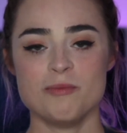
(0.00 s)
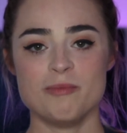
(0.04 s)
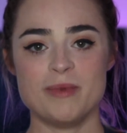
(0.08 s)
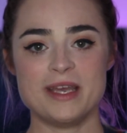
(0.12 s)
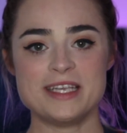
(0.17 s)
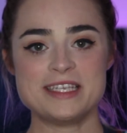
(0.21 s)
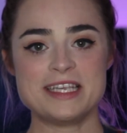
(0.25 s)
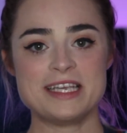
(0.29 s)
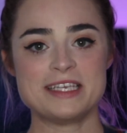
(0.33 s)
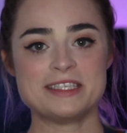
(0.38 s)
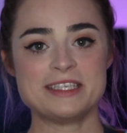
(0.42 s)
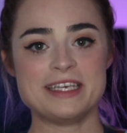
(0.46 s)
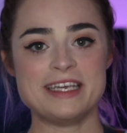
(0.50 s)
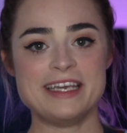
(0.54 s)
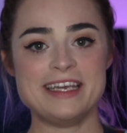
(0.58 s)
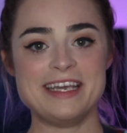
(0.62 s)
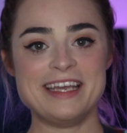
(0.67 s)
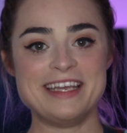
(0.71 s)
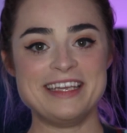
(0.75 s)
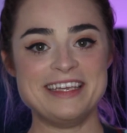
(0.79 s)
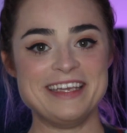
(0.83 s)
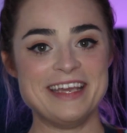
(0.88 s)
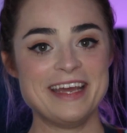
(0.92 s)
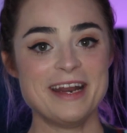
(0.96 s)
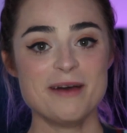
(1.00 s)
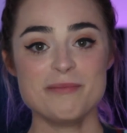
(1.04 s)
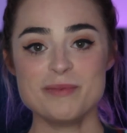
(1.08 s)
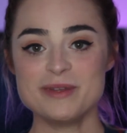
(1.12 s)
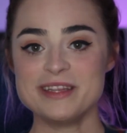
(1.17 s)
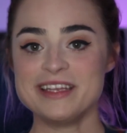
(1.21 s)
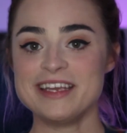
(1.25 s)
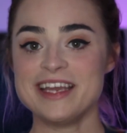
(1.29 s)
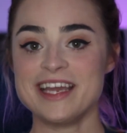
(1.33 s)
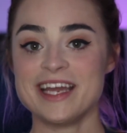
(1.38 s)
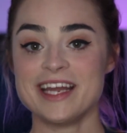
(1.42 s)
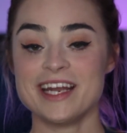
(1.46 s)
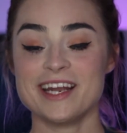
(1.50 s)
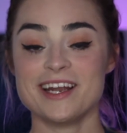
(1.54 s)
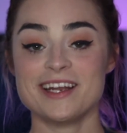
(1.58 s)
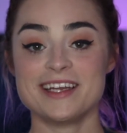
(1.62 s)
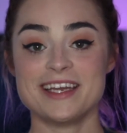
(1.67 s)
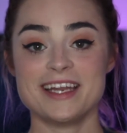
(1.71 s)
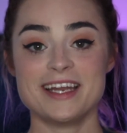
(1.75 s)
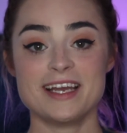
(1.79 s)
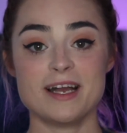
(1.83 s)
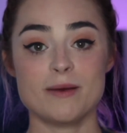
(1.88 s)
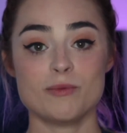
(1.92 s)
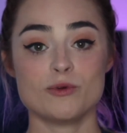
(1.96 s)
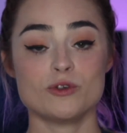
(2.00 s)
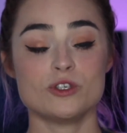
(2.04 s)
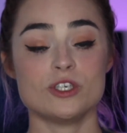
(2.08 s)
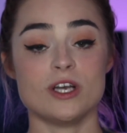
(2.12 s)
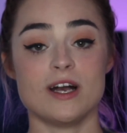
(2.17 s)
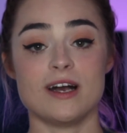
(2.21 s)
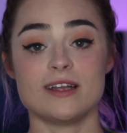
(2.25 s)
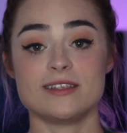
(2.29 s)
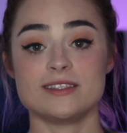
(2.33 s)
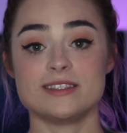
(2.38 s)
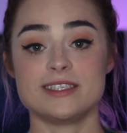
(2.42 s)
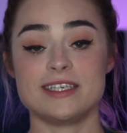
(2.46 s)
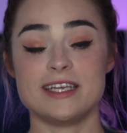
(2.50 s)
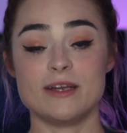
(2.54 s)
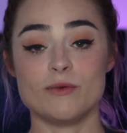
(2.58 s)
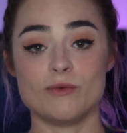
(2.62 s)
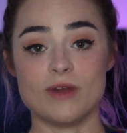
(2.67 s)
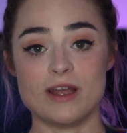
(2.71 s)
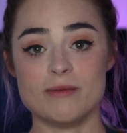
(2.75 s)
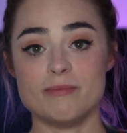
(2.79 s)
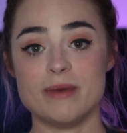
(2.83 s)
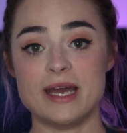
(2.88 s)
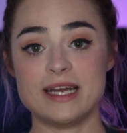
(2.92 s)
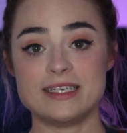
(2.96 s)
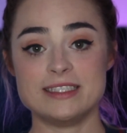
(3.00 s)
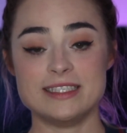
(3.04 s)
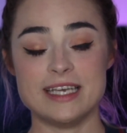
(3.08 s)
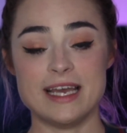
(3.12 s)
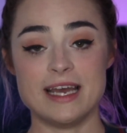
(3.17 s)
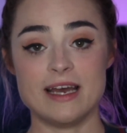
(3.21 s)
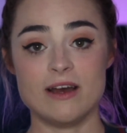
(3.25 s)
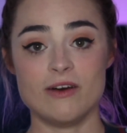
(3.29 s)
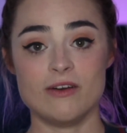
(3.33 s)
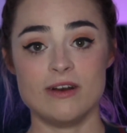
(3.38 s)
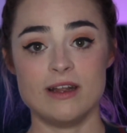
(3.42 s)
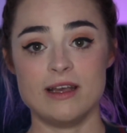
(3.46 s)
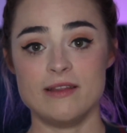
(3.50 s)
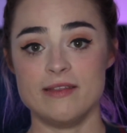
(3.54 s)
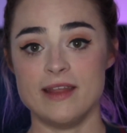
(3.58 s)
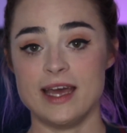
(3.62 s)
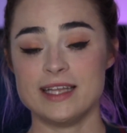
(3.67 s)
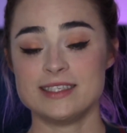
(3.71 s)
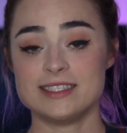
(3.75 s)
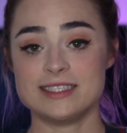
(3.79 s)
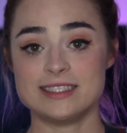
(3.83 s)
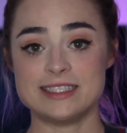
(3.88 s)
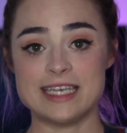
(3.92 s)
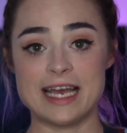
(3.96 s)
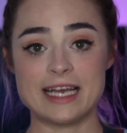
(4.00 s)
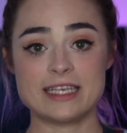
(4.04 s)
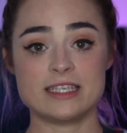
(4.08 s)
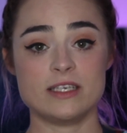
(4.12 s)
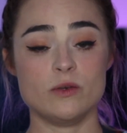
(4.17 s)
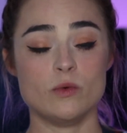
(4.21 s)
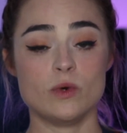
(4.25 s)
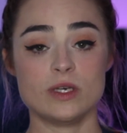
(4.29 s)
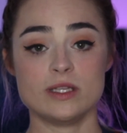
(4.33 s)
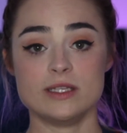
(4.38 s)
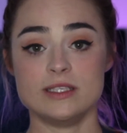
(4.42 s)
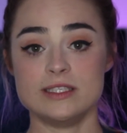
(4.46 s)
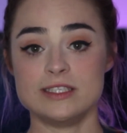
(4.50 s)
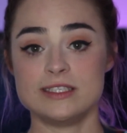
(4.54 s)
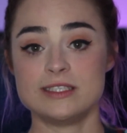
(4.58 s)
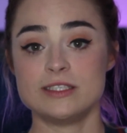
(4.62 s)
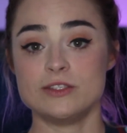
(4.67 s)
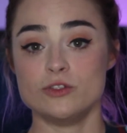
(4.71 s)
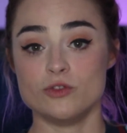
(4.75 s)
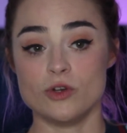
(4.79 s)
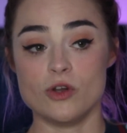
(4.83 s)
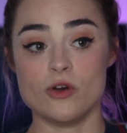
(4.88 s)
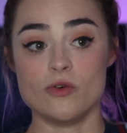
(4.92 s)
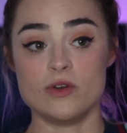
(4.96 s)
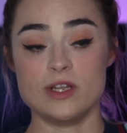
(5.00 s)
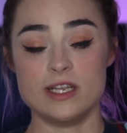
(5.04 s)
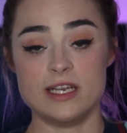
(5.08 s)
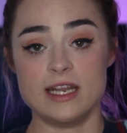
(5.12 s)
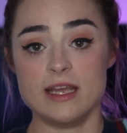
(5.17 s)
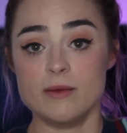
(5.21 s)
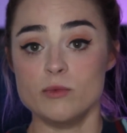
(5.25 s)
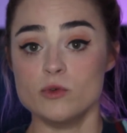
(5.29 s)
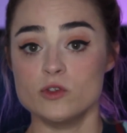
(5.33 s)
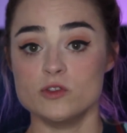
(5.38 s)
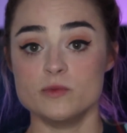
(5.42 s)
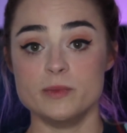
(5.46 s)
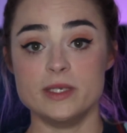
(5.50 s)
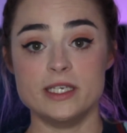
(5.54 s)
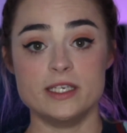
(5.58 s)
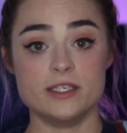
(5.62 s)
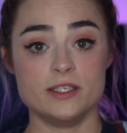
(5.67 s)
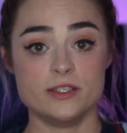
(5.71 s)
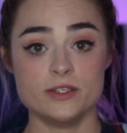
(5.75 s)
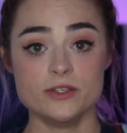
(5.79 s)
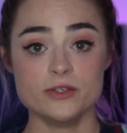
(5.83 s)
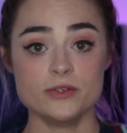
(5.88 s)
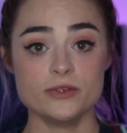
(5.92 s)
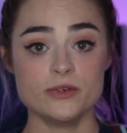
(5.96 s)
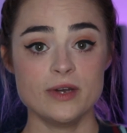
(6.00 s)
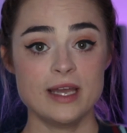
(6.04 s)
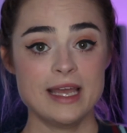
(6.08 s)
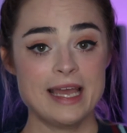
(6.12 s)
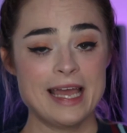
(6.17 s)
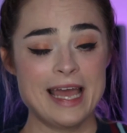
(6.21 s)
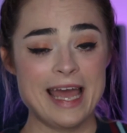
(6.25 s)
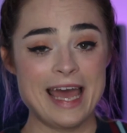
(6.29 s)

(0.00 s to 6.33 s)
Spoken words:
basically get up in the air, get a couple shots, and get right back down, and that's exactly what this drone enables me to do.